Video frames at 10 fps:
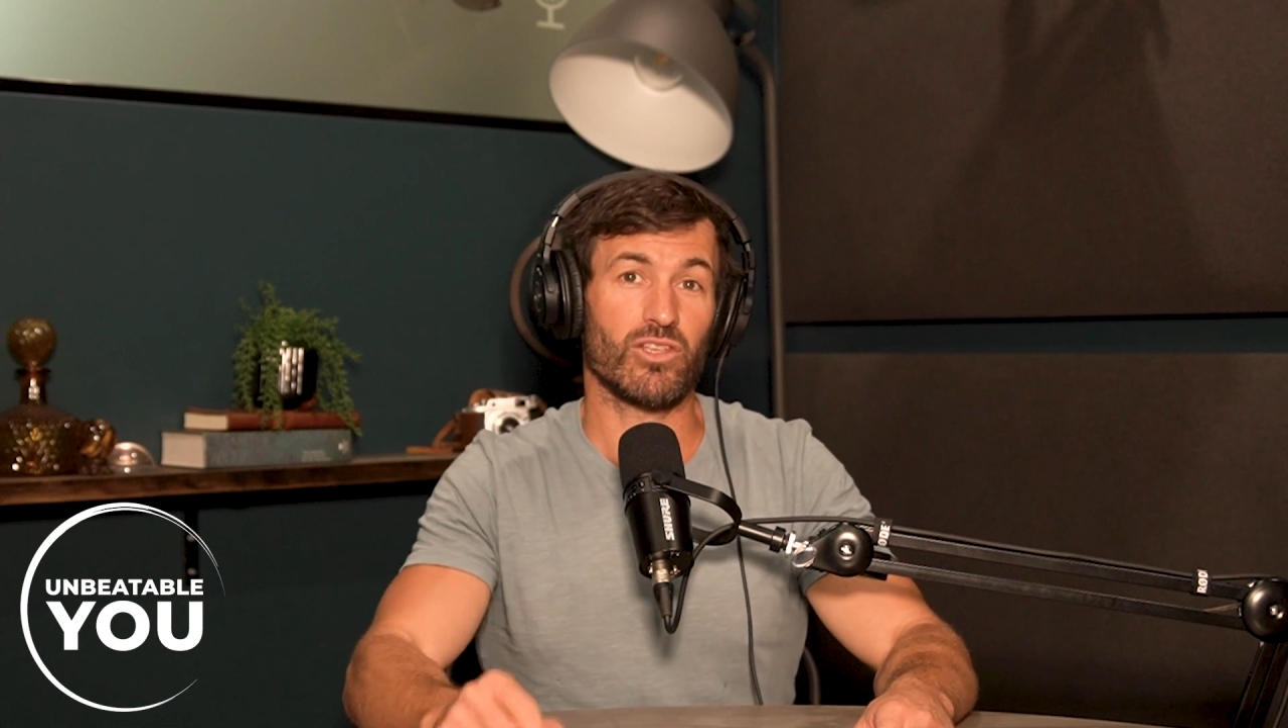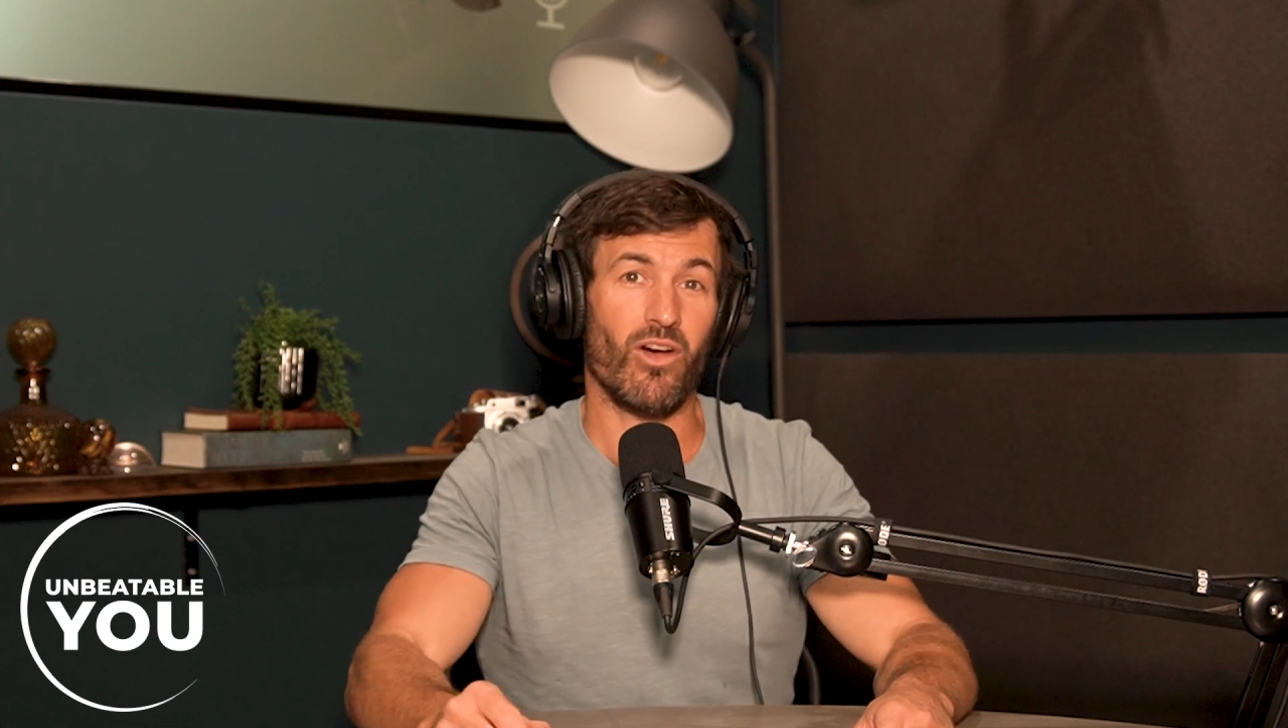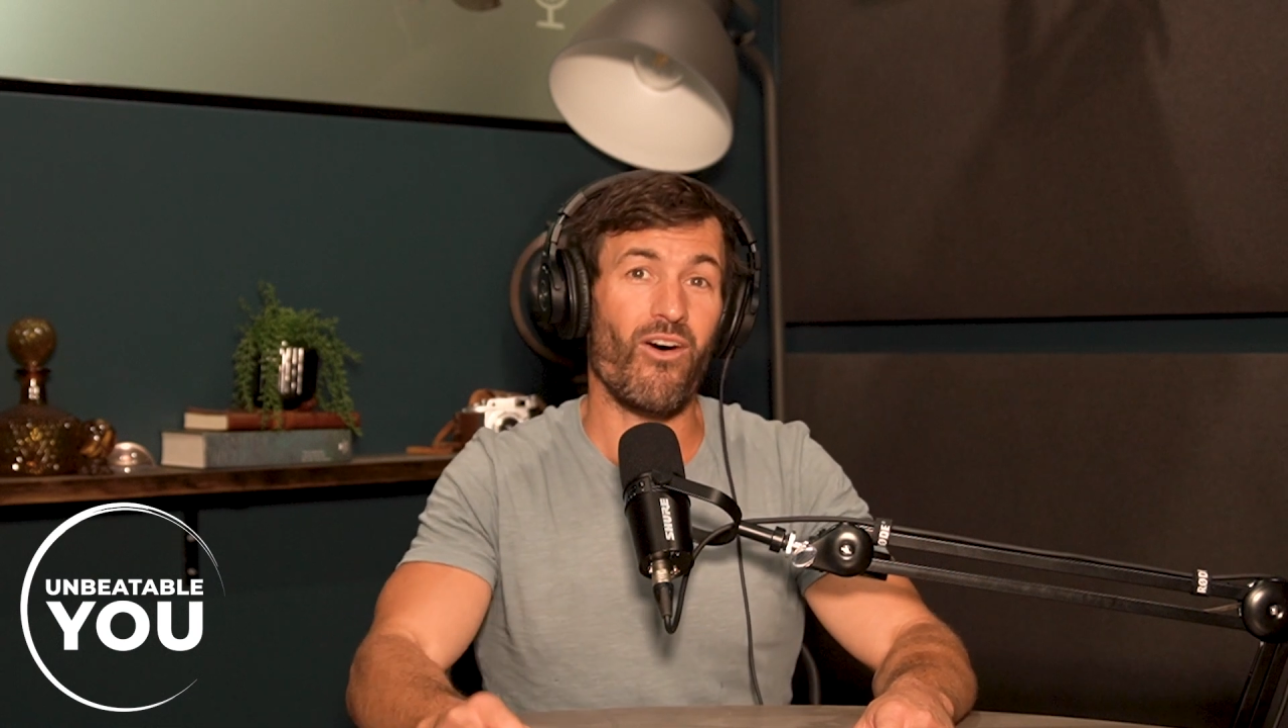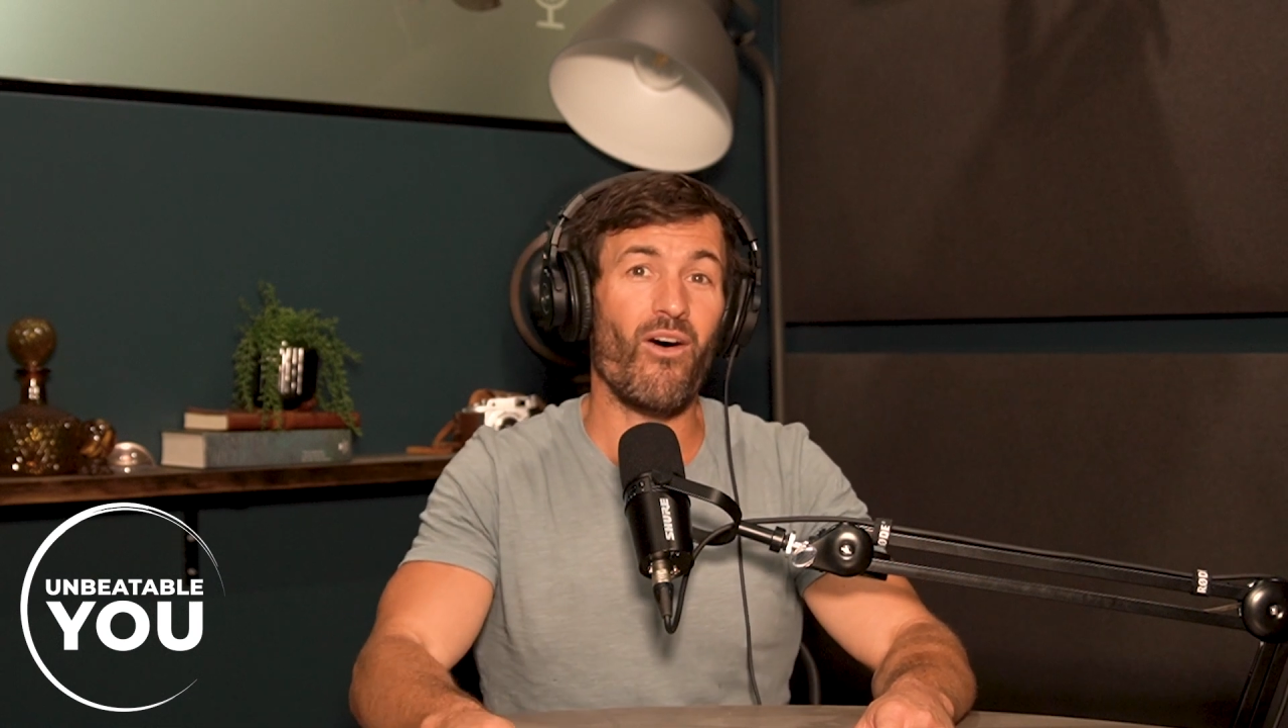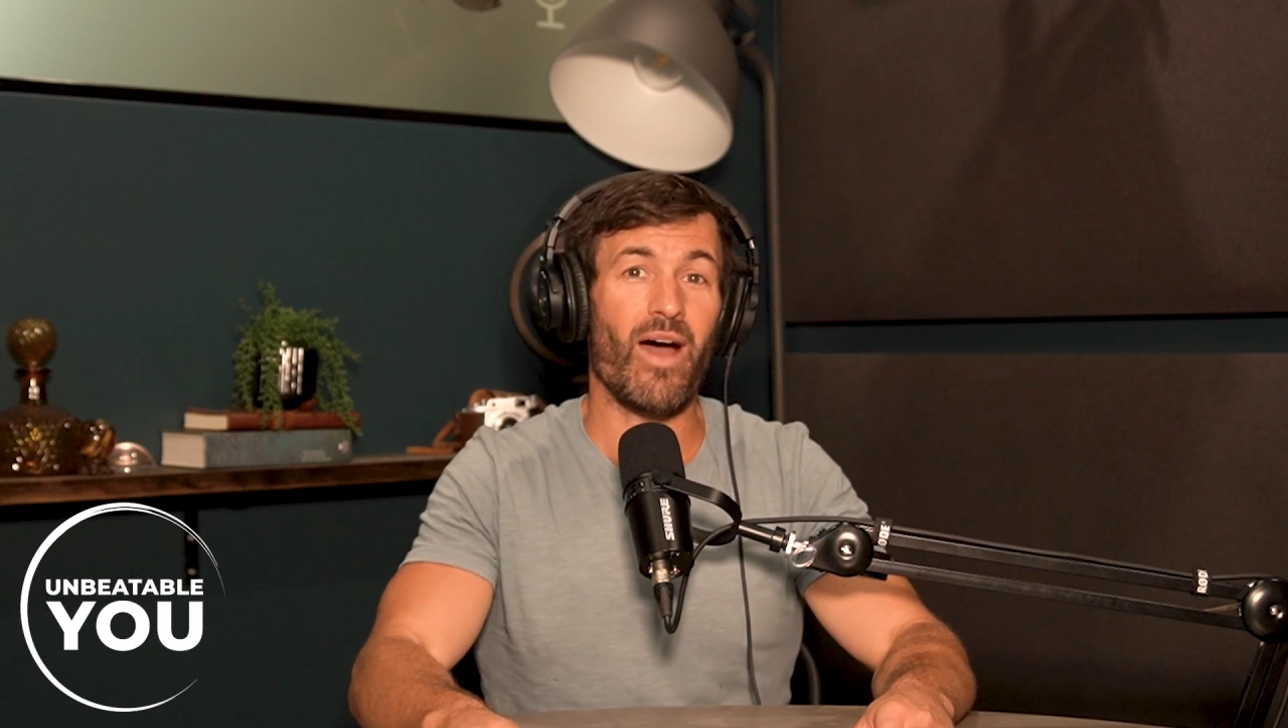
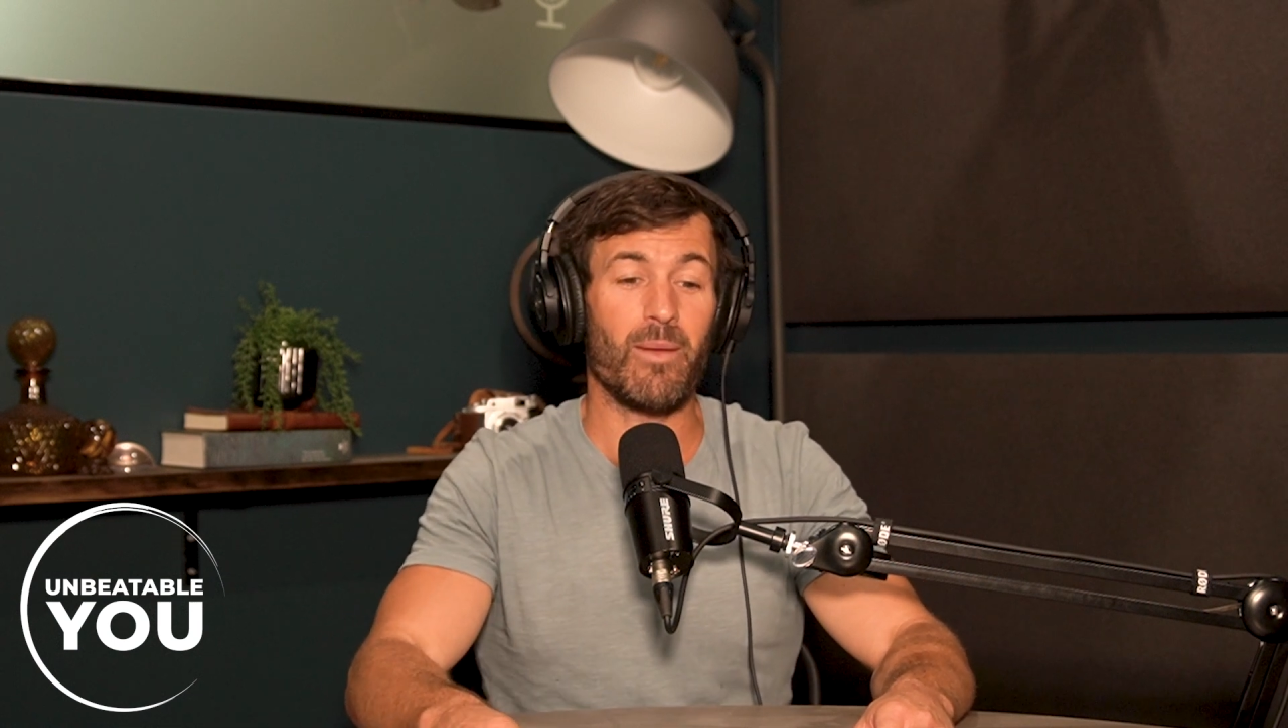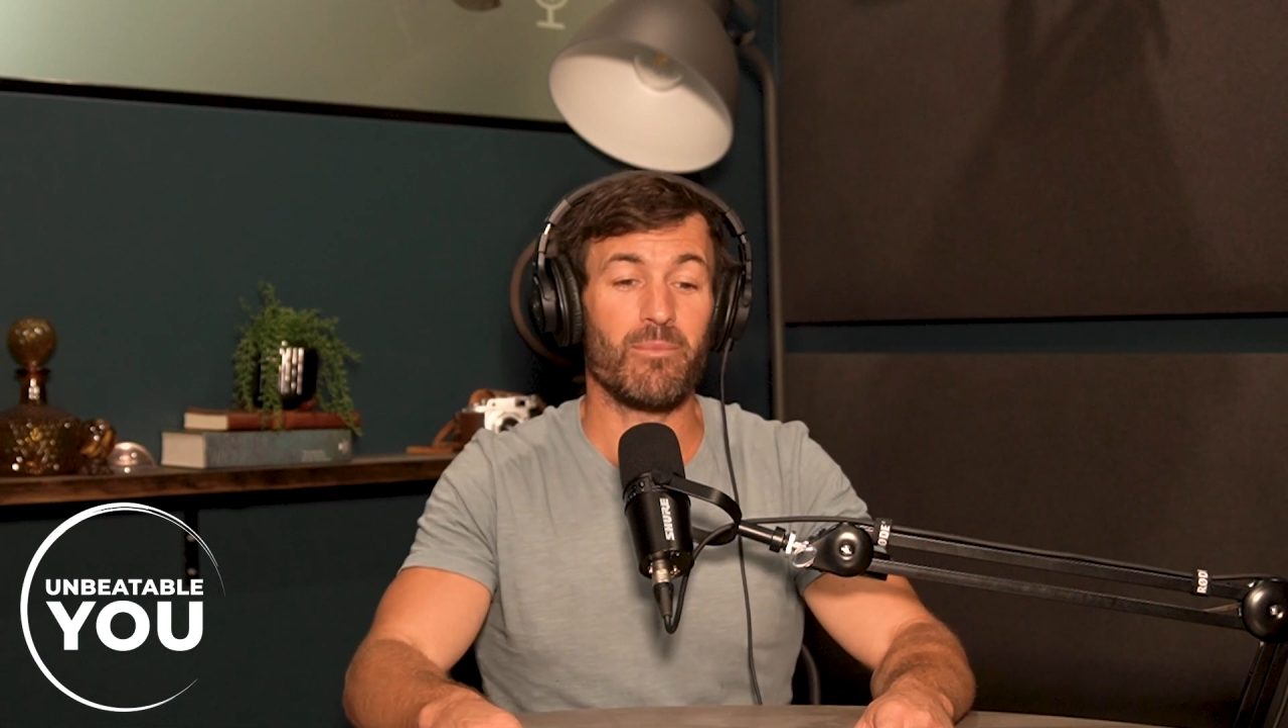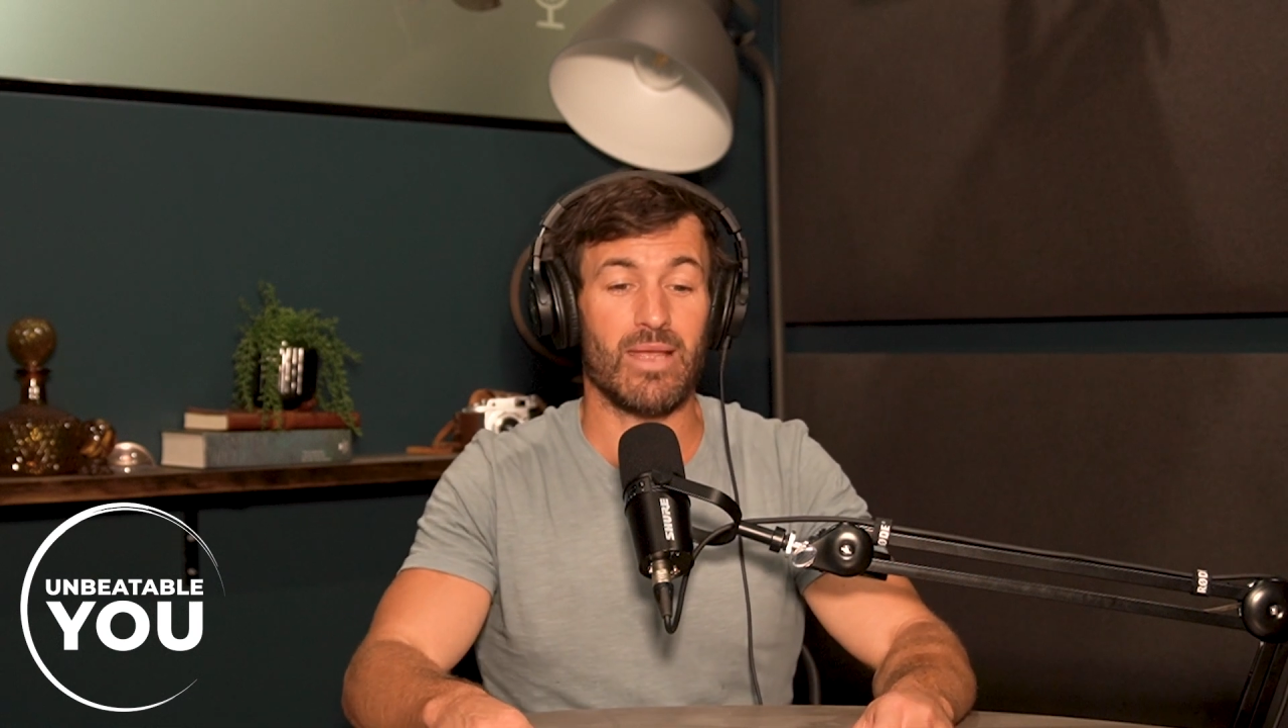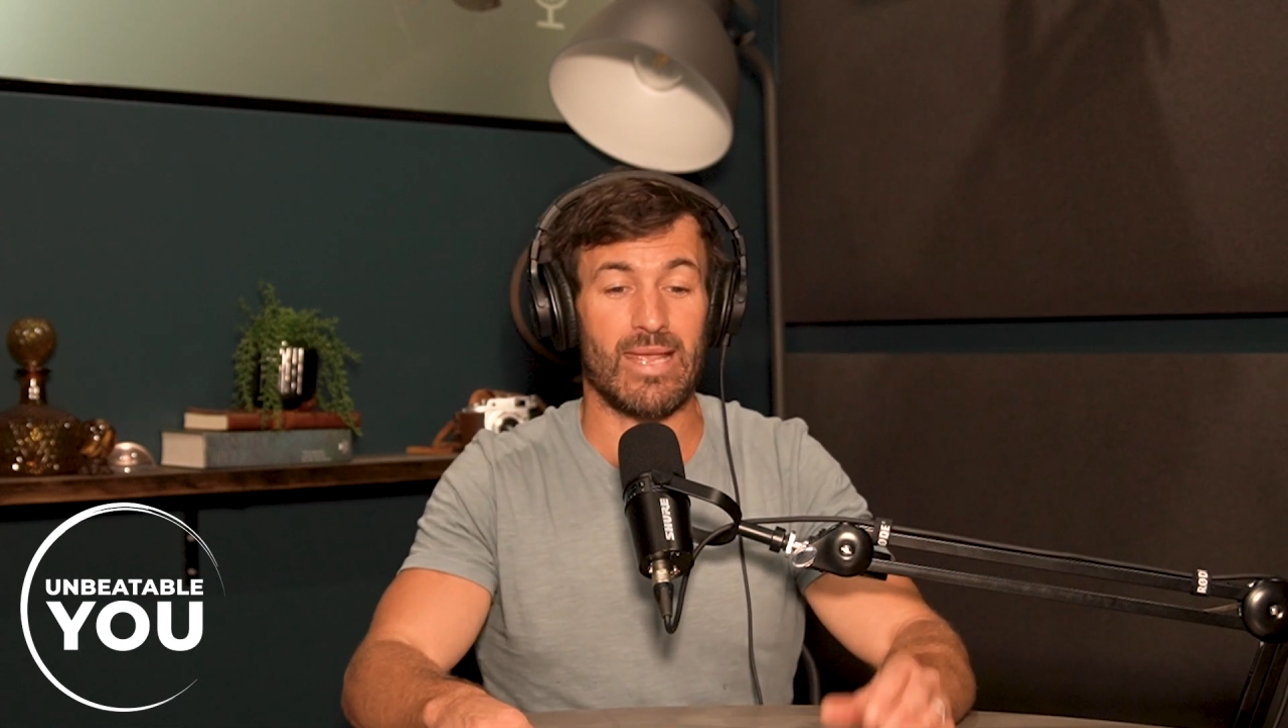time